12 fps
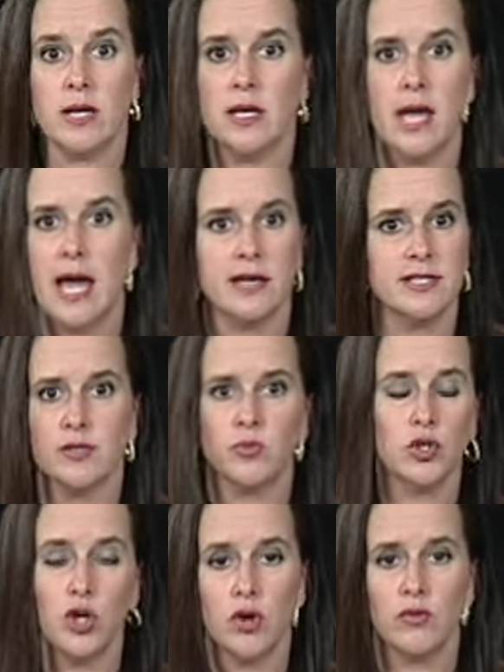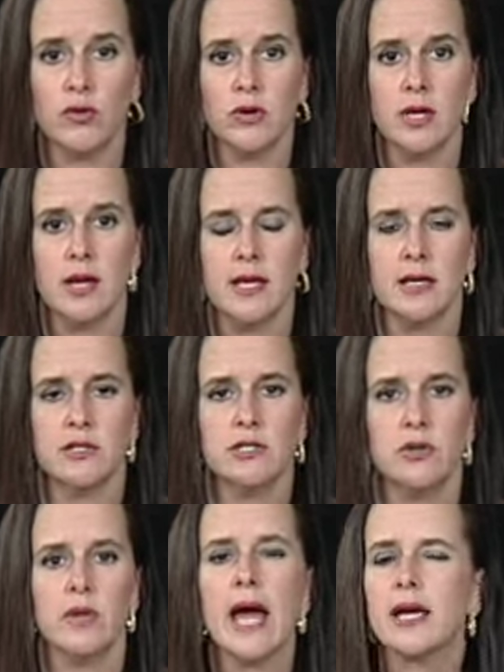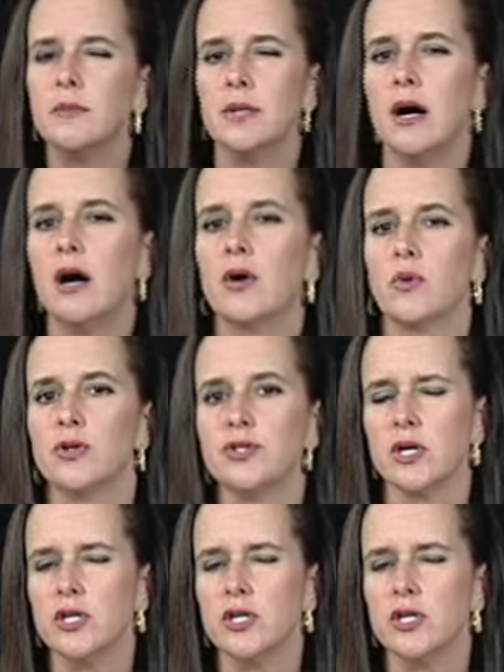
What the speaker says: has someone over, and so that can be awkward.